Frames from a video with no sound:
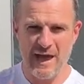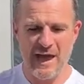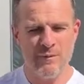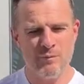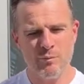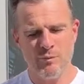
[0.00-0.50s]

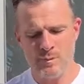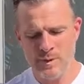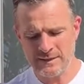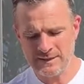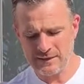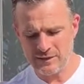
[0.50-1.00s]
and the
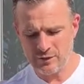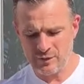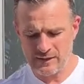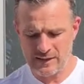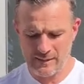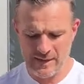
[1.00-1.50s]
best thing to do
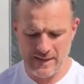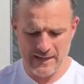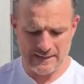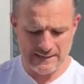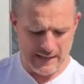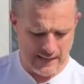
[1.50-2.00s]
is think about that
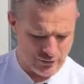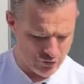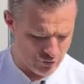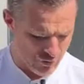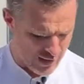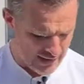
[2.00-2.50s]
is
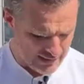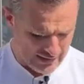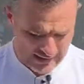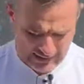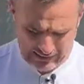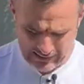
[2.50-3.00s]
try and
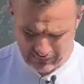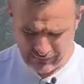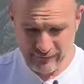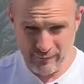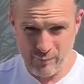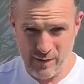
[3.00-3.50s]

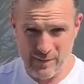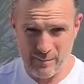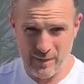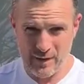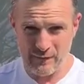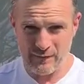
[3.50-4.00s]
lift one
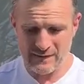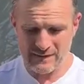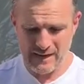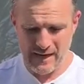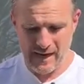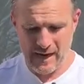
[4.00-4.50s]

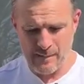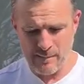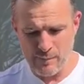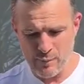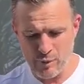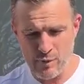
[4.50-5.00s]
pelvis
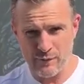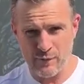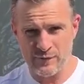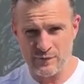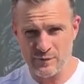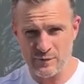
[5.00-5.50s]
and move
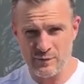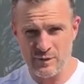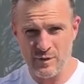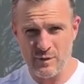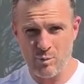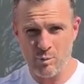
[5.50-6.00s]
on to
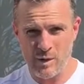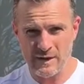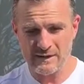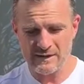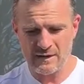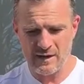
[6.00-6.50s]

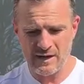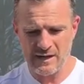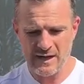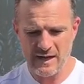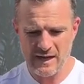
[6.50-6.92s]
one side,